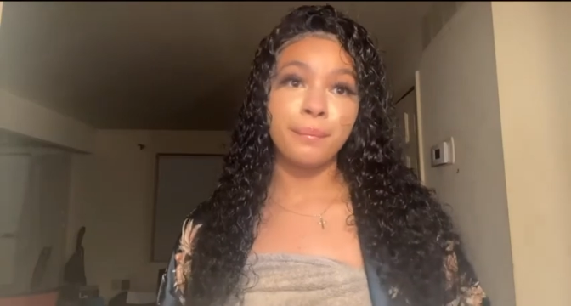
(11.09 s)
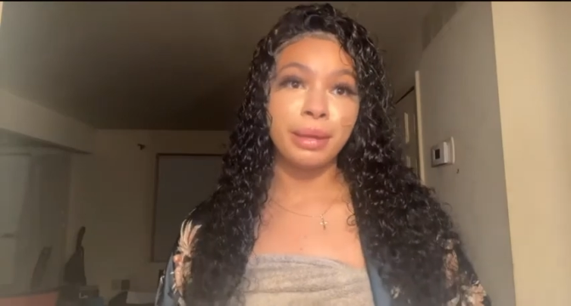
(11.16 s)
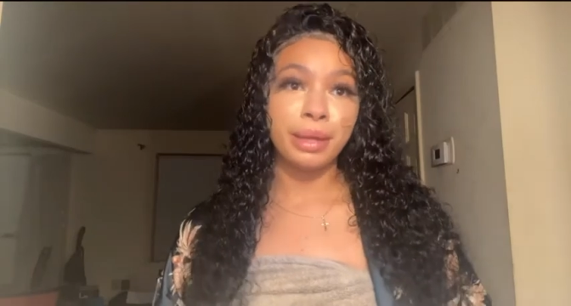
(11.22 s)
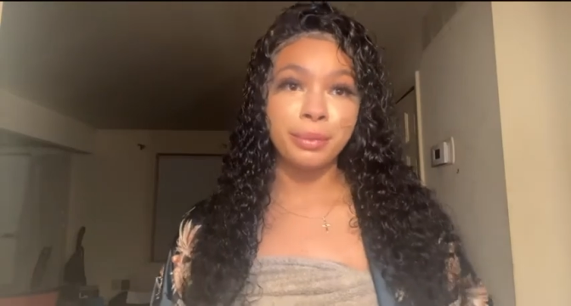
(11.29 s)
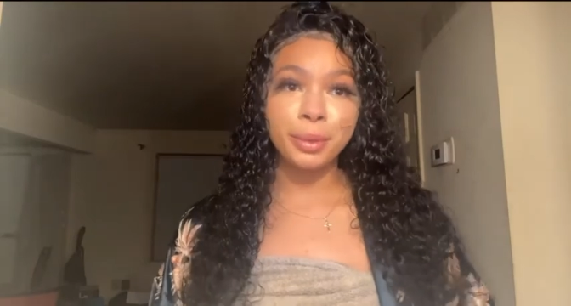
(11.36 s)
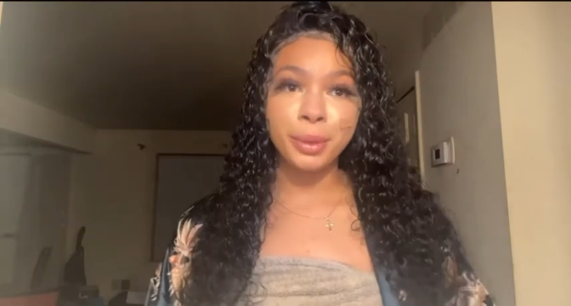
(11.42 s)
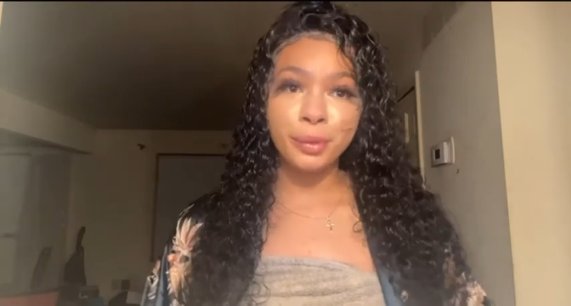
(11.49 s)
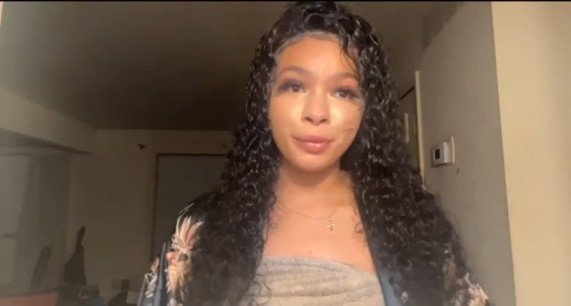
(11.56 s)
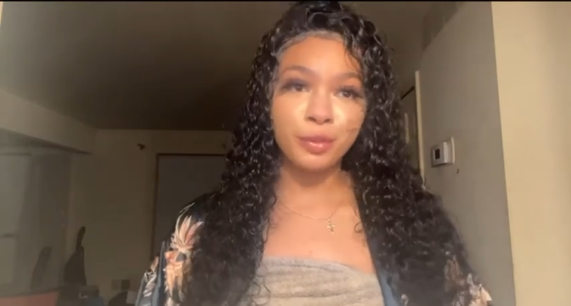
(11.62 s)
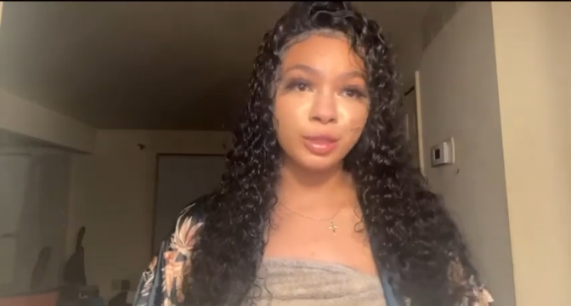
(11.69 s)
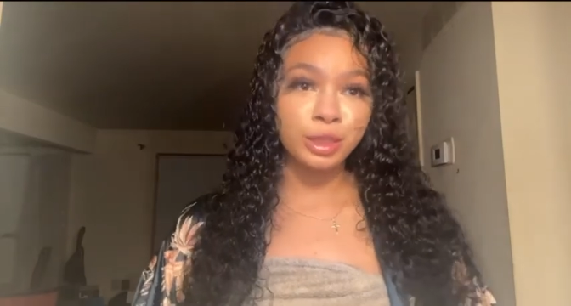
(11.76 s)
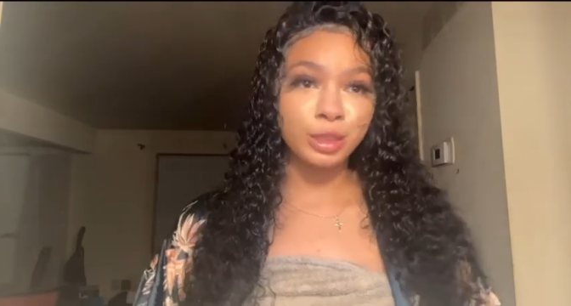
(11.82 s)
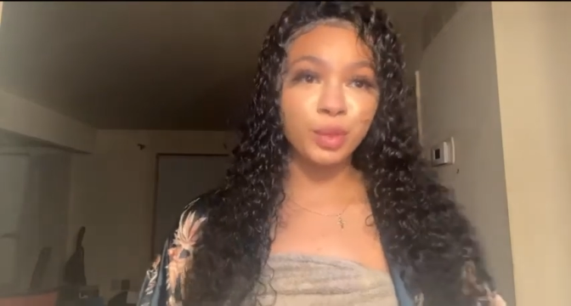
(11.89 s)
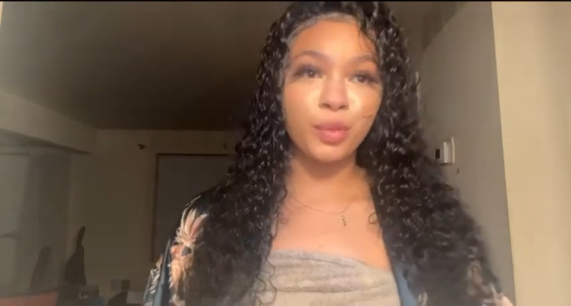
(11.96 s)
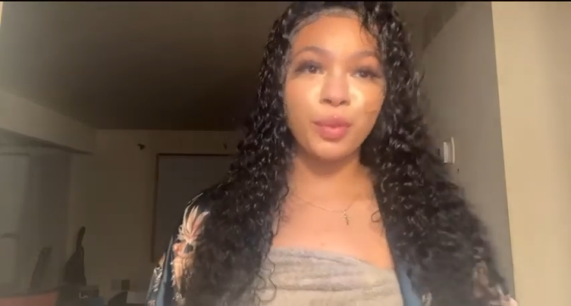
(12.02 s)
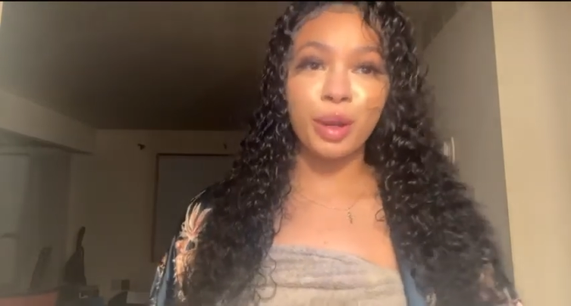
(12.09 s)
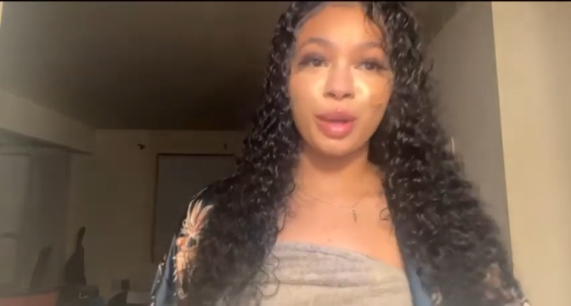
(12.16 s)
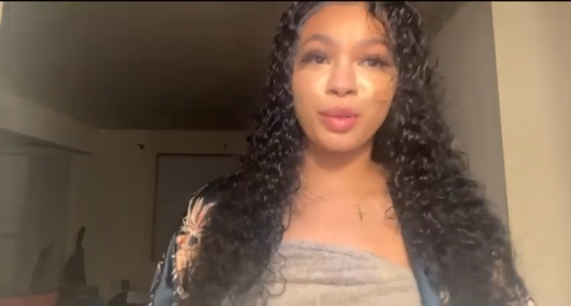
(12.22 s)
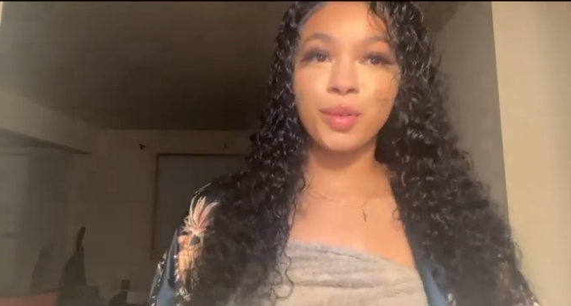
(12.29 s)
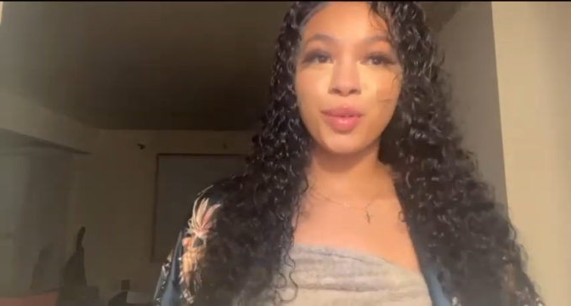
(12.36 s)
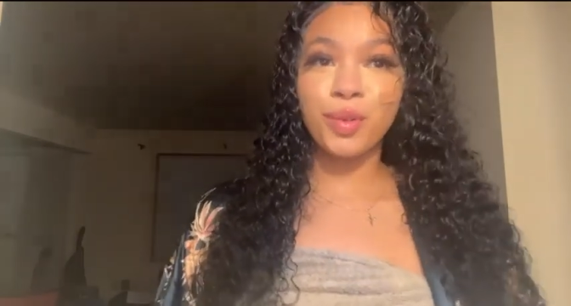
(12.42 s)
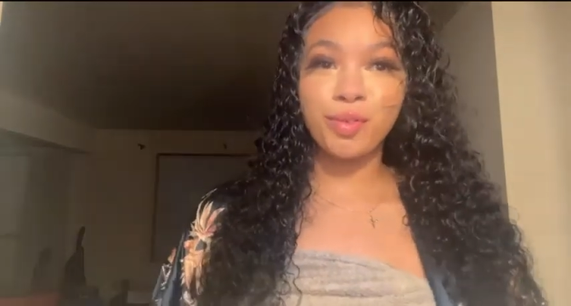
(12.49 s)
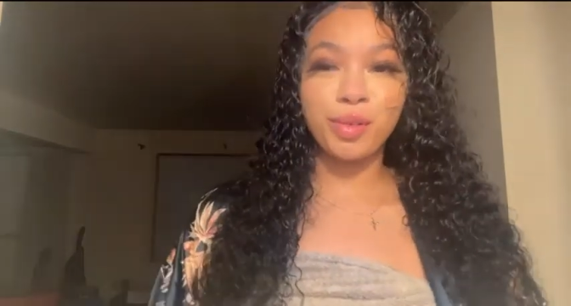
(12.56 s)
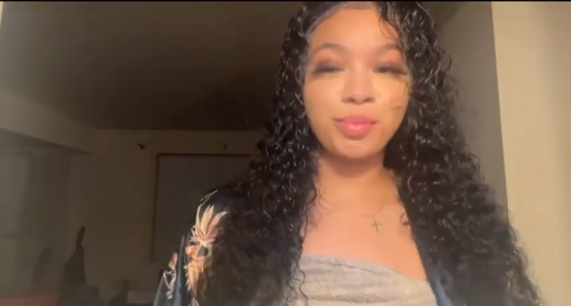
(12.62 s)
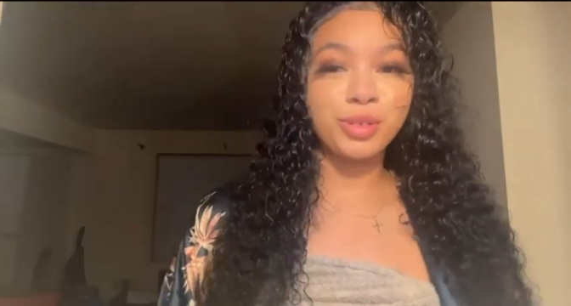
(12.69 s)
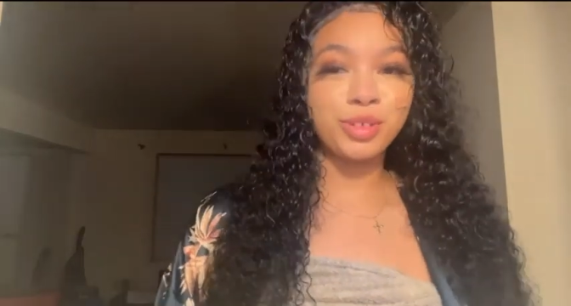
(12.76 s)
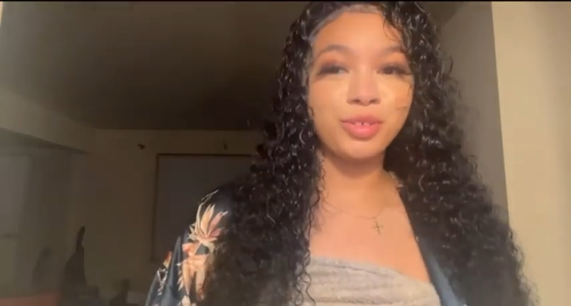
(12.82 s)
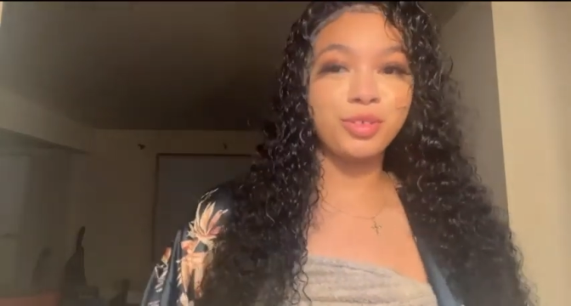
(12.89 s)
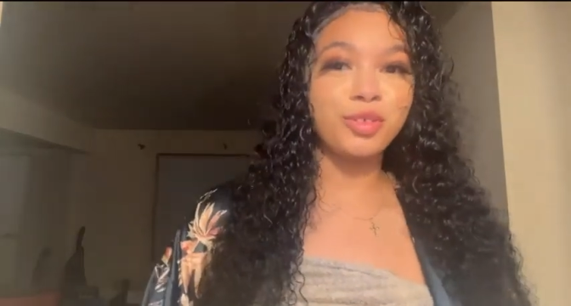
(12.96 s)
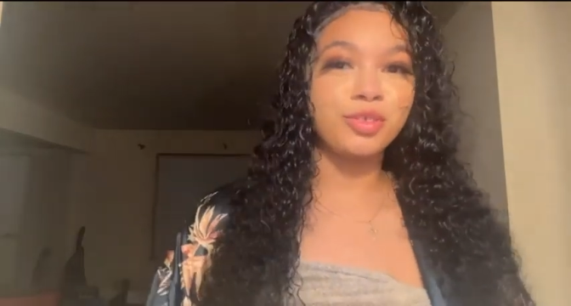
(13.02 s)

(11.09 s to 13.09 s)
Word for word: maybe a voiceover i don't know if i'm gonna do a